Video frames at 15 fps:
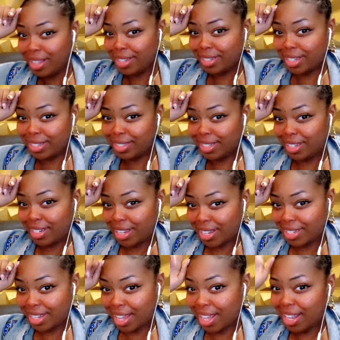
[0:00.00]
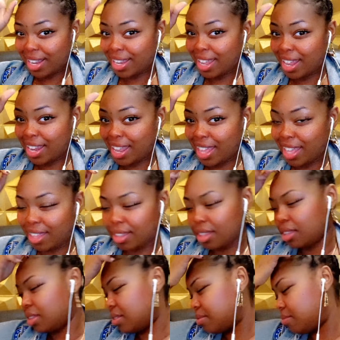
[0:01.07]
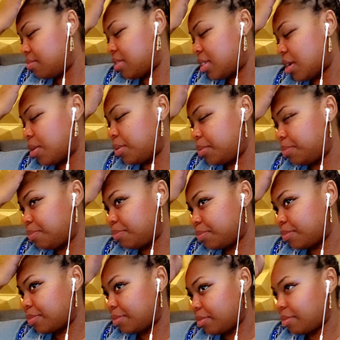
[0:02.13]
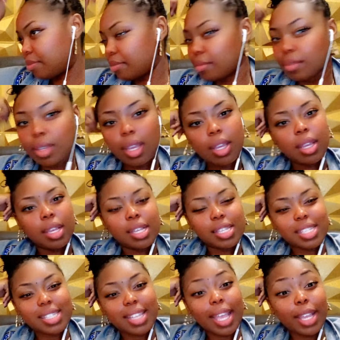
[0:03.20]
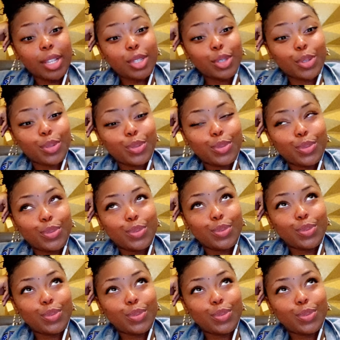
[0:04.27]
Da, da, da, so, stay tuned.